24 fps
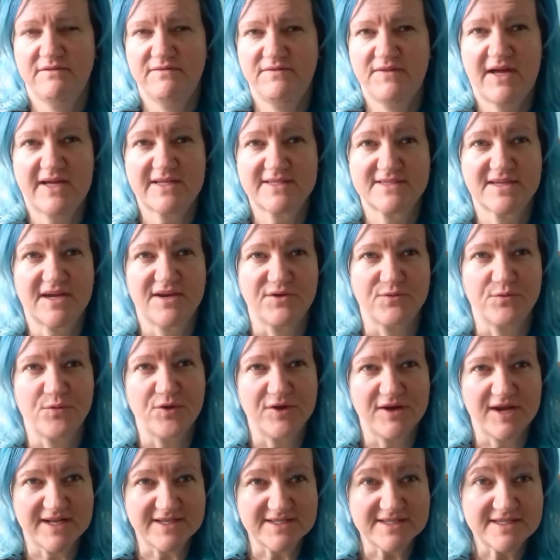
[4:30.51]
that's kind of
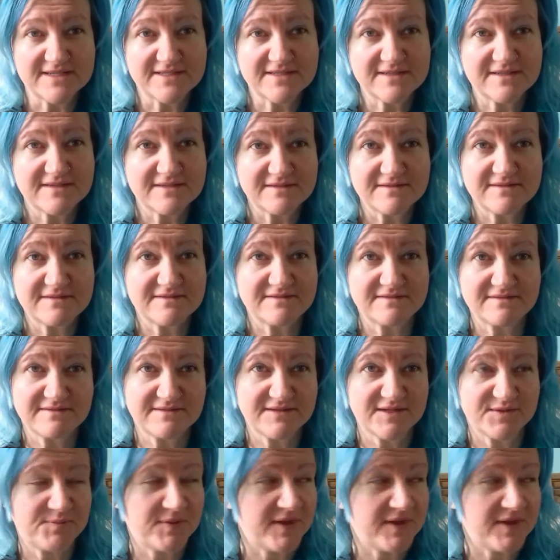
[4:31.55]
what led it to